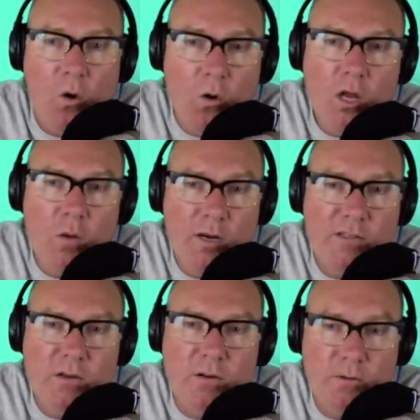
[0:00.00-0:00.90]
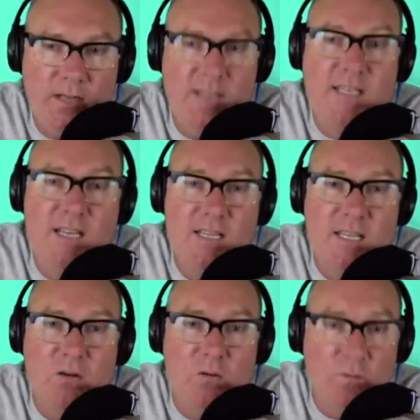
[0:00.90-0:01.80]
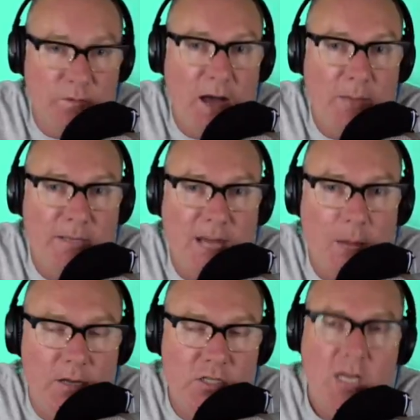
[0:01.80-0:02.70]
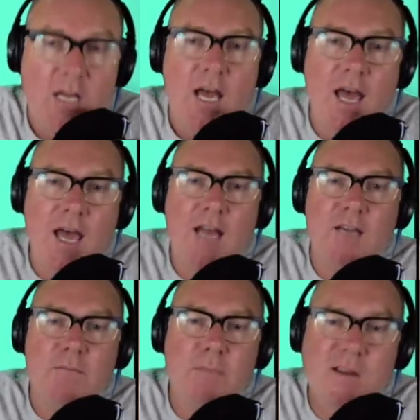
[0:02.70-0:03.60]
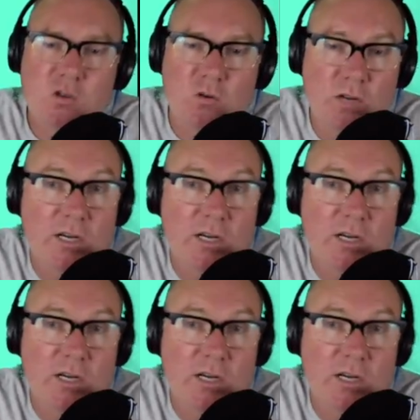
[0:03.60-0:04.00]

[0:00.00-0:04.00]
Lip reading: All I want to do is get the kill, farm the damage, and make sure that I